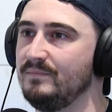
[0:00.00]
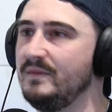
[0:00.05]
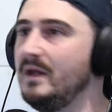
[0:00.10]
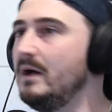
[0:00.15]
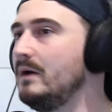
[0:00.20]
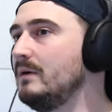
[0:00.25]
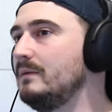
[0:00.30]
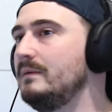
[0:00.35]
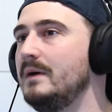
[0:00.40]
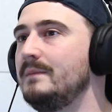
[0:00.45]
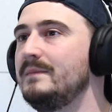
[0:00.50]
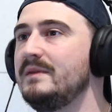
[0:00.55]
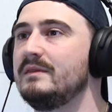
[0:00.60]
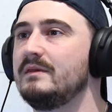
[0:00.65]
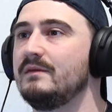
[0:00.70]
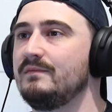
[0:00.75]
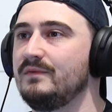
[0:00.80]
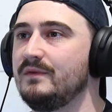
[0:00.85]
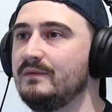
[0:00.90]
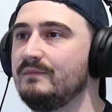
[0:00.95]
No, I mean,
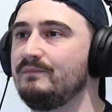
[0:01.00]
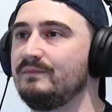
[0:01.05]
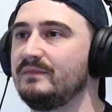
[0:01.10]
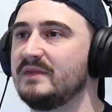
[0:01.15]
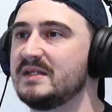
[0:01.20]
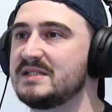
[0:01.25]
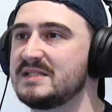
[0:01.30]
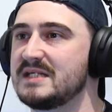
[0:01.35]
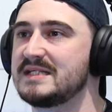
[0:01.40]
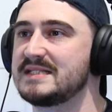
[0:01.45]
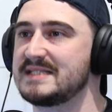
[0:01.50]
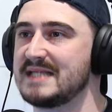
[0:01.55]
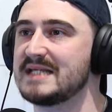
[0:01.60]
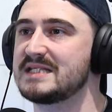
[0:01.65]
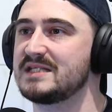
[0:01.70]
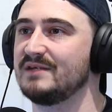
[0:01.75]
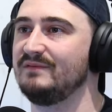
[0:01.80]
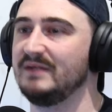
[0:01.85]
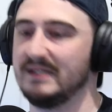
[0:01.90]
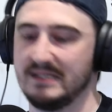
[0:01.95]
the
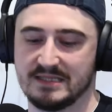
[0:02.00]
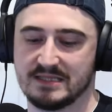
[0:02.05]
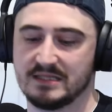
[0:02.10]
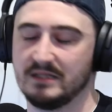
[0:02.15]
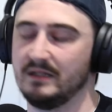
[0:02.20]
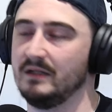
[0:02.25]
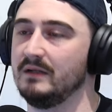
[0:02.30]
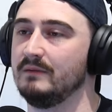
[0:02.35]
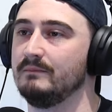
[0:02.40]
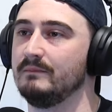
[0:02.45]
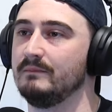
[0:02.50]
success of it is that